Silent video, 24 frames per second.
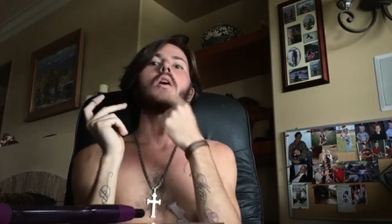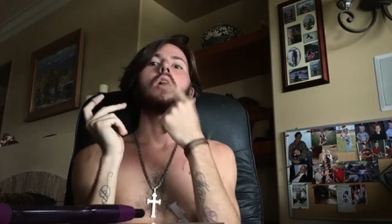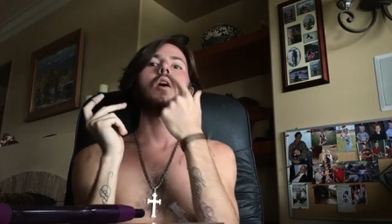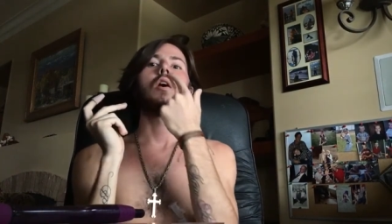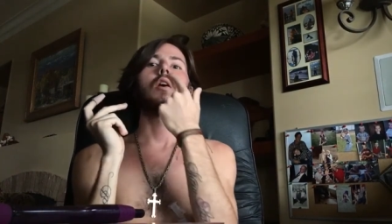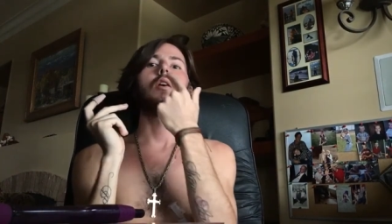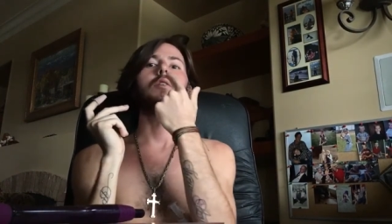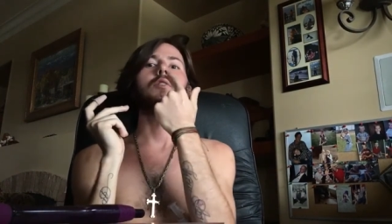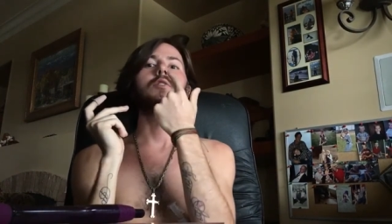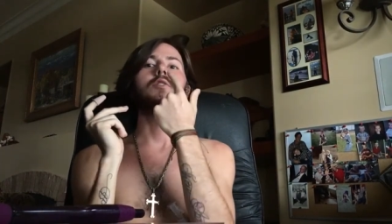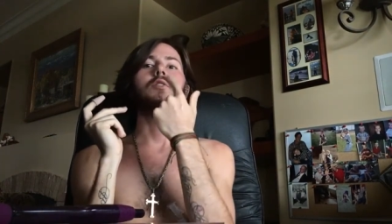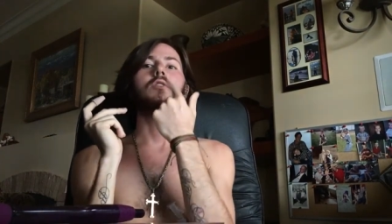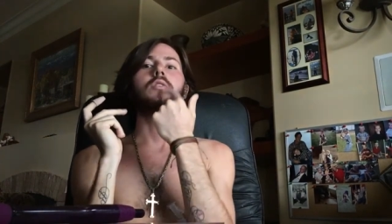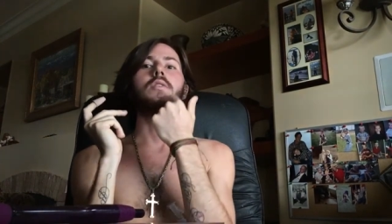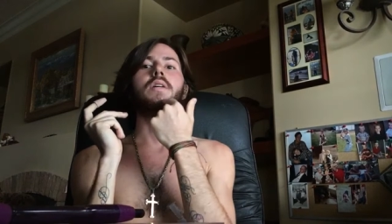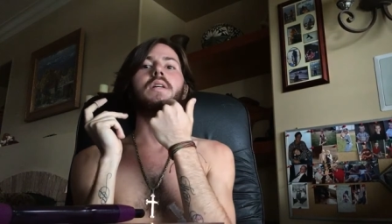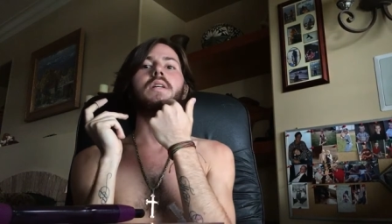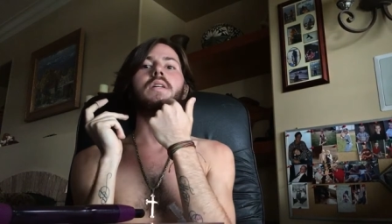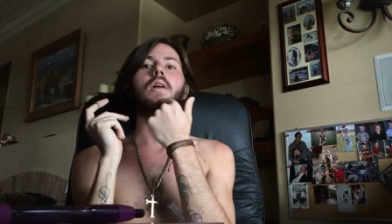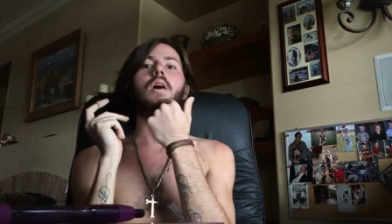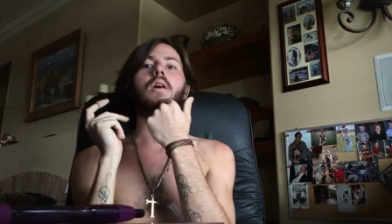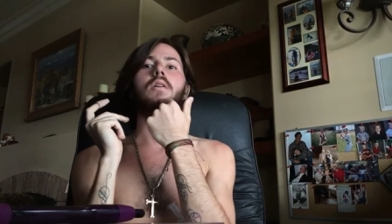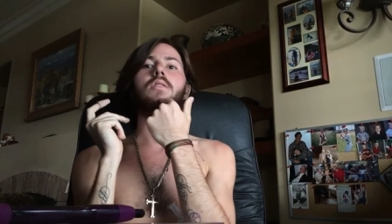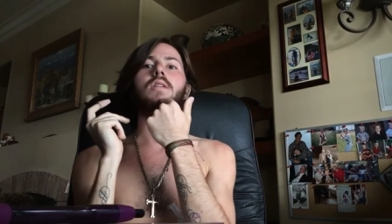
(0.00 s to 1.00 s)
under
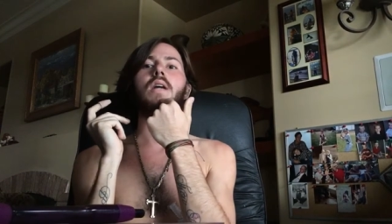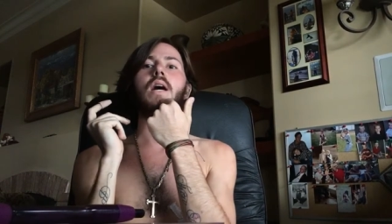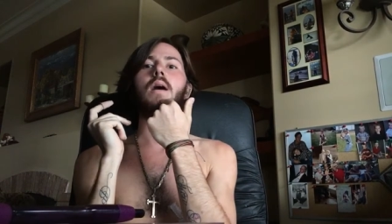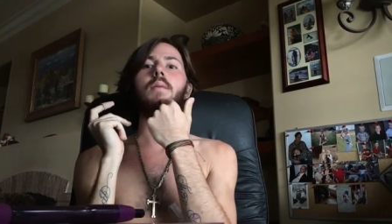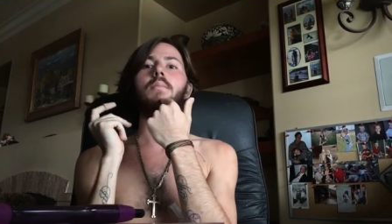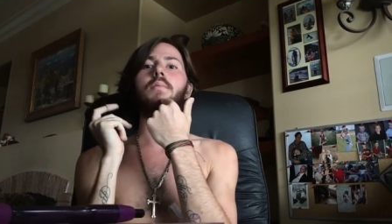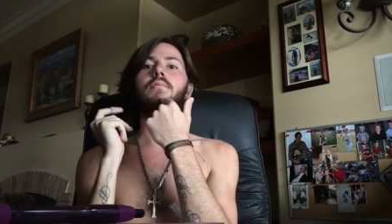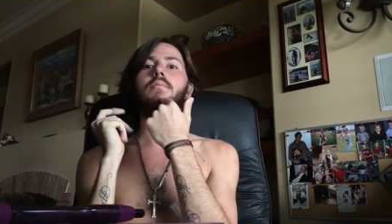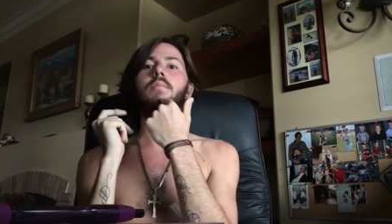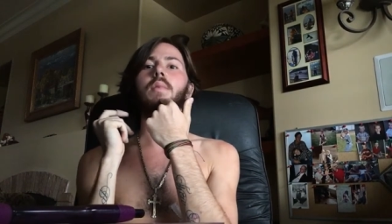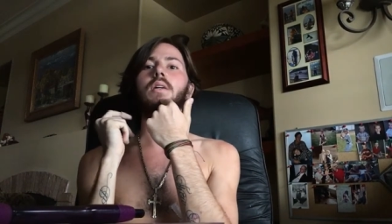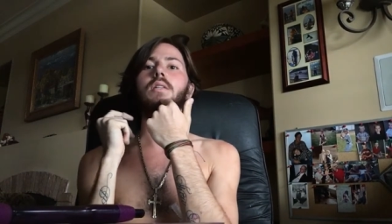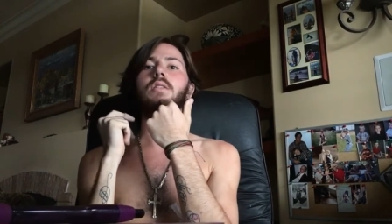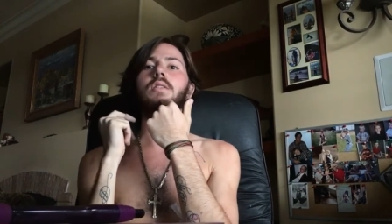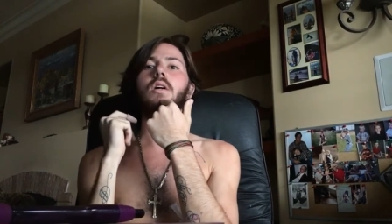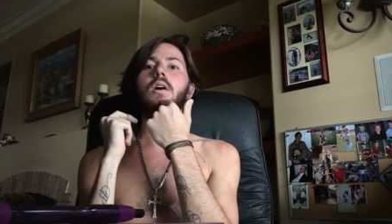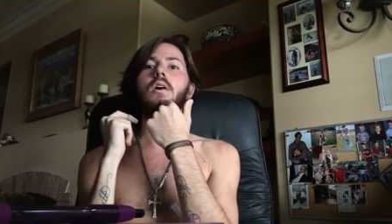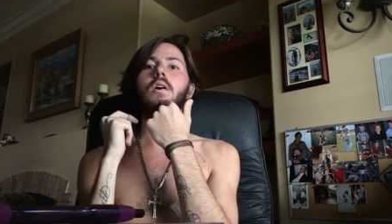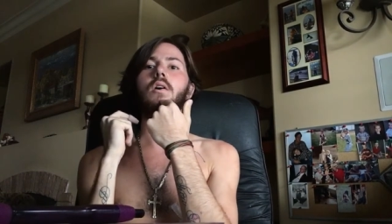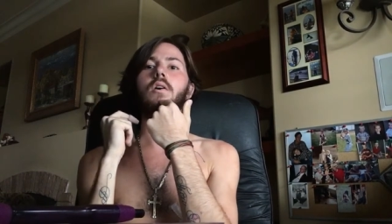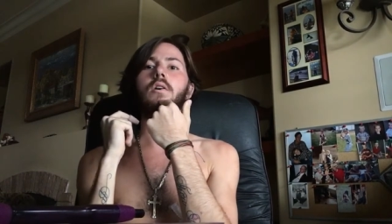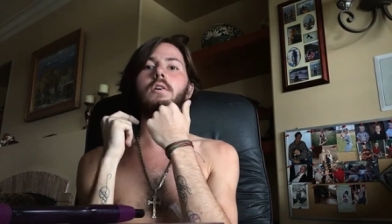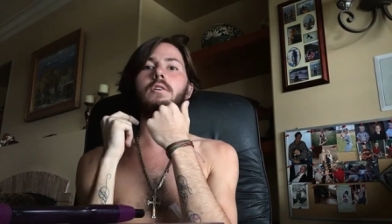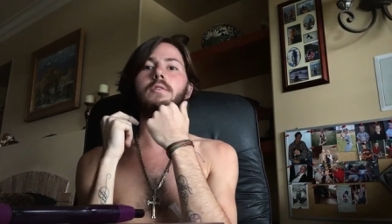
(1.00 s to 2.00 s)
and on top of my
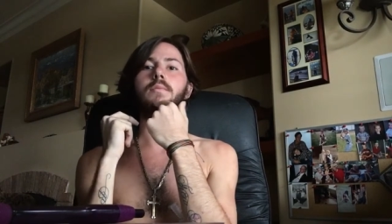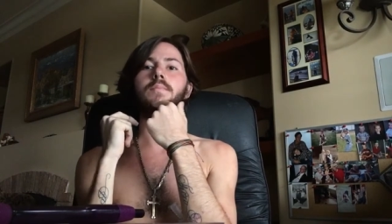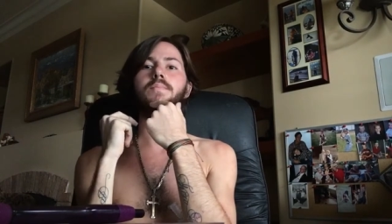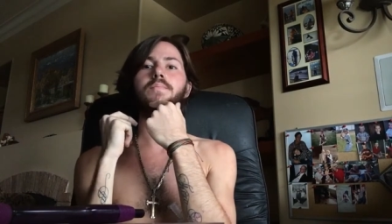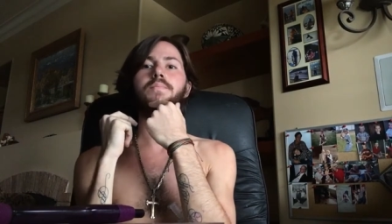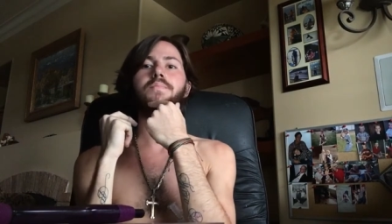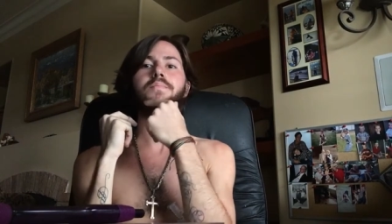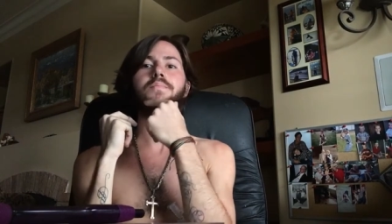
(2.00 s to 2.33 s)
tongue,